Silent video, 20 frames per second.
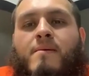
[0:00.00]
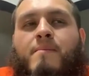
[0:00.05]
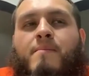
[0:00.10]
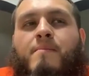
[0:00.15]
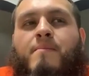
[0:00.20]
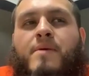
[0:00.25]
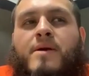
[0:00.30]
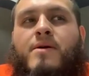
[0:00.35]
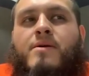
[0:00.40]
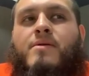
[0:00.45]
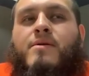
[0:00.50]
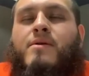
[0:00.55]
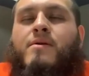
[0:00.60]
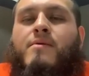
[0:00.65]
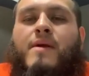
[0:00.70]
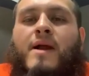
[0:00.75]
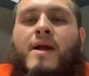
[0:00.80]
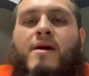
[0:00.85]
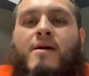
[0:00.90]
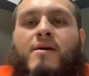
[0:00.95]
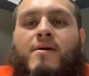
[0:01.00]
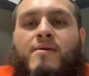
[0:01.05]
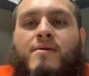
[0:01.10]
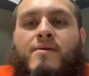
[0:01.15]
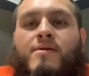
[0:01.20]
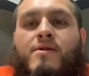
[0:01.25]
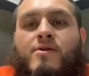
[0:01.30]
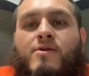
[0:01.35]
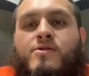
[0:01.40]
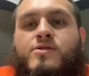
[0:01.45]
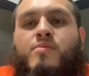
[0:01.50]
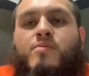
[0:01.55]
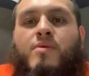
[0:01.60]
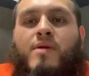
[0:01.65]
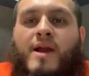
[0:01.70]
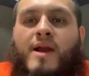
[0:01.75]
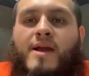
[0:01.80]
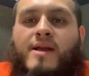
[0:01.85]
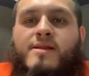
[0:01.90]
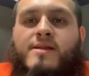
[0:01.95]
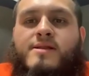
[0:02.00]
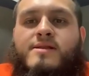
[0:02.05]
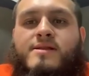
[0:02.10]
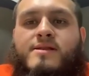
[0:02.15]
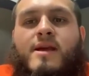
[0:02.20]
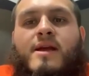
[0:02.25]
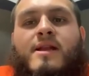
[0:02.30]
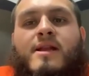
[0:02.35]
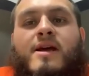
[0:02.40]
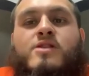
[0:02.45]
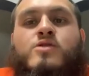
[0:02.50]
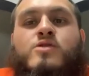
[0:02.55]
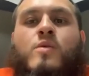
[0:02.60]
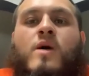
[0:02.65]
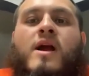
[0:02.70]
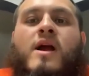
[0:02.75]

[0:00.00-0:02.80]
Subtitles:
build around those brands. And that's why